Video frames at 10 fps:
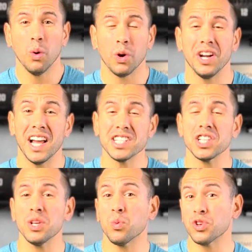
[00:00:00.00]
where it
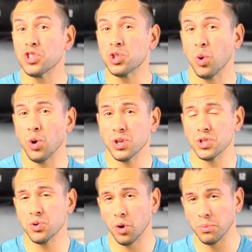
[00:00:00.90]
actually restores
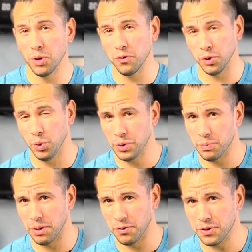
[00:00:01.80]
normal fluid
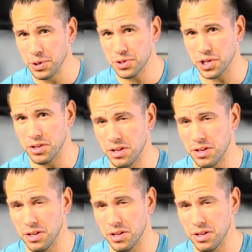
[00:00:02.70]
perfusion,